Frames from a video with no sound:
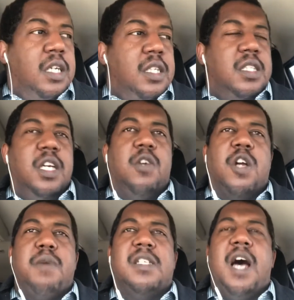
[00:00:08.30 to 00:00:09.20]
this thing
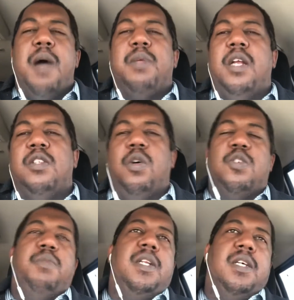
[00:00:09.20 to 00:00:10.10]
crossed my timeline on
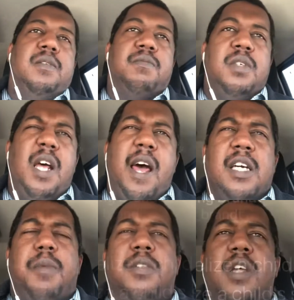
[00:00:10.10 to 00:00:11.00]
social media. I had a
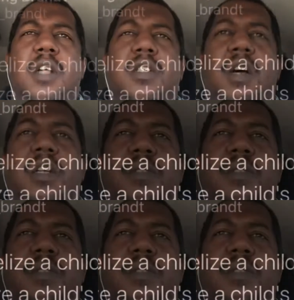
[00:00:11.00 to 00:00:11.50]
couple thoughts on it.